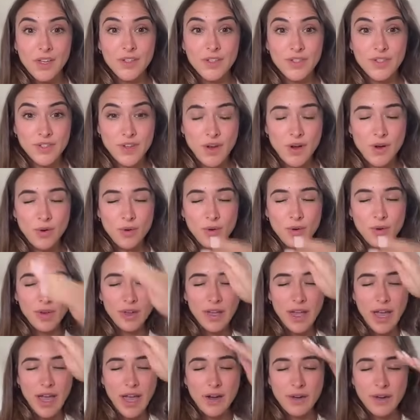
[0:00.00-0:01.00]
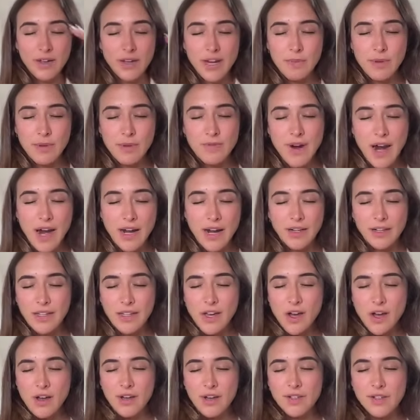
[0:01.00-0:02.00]
So, how can I be
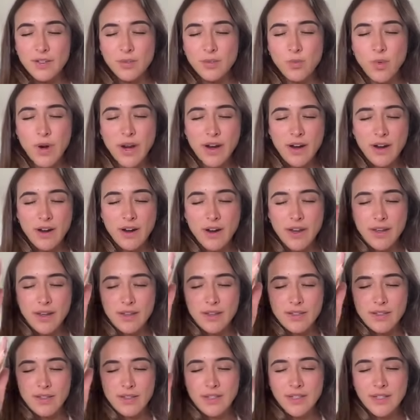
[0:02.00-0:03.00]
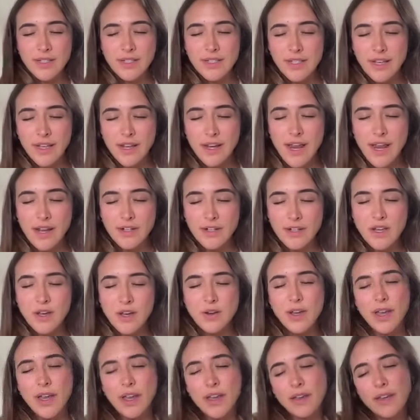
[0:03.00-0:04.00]
radically honest? Where is the disconnect?
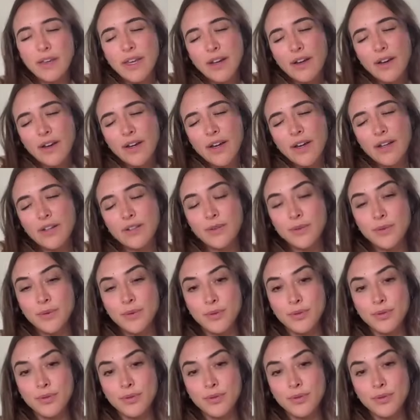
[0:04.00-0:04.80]
Okay, here it is.